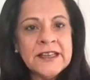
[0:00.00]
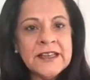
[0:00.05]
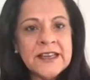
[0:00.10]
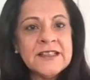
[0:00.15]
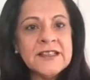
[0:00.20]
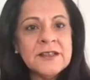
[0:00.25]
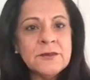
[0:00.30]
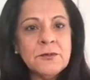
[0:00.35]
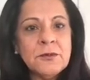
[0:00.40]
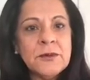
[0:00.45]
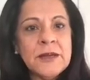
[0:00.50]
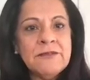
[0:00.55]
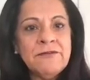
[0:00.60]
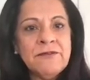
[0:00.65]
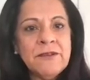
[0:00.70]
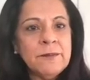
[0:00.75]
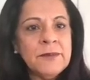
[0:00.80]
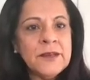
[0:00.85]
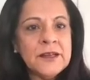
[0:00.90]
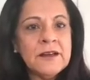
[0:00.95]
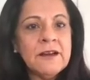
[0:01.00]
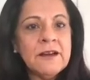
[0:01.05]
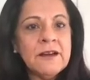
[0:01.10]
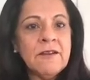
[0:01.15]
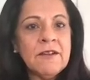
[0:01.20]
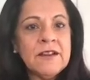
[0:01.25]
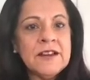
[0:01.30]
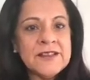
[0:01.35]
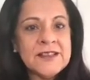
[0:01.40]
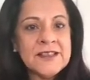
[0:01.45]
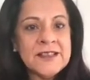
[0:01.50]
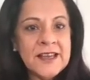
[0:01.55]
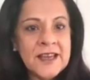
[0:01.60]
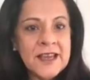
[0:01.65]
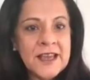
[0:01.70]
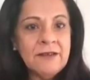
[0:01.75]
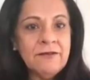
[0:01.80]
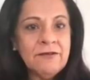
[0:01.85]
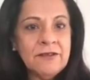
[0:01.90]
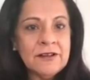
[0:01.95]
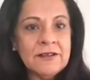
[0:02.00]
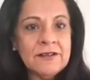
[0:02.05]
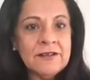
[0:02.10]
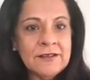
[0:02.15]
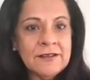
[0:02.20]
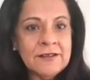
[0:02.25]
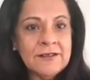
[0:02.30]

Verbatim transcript: get away from the current ever.